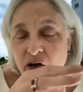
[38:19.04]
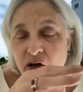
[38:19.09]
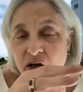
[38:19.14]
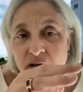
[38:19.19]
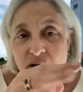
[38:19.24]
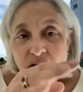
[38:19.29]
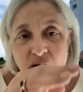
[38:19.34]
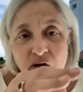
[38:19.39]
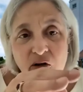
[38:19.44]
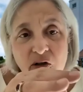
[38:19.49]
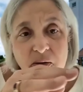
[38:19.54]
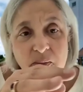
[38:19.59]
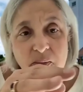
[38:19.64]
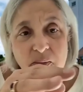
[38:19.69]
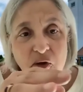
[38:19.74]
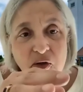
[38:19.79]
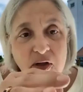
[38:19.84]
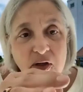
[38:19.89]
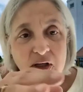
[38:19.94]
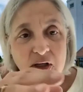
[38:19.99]
parts of the
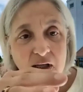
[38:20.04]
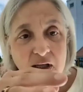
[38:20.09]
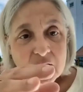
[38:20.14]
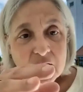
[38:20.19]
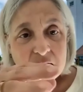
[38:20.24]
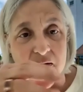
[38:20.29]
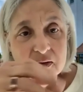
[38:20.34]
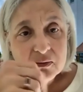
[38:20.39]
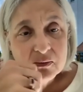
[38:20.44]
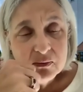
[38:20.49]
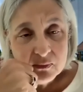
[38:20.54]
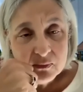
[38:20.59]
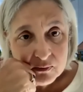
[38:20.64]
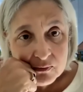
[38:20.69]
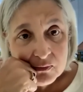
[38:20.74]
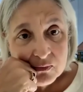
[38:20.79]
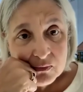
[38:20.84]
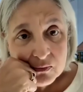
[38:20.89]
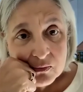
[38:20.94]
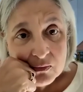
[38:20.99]
country where the
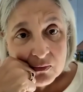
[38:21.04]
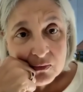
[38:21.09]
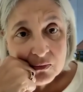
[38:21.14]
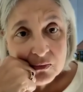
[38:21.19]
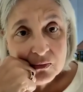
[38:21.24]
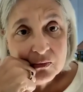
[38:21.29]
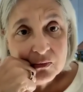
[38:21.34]
numbers are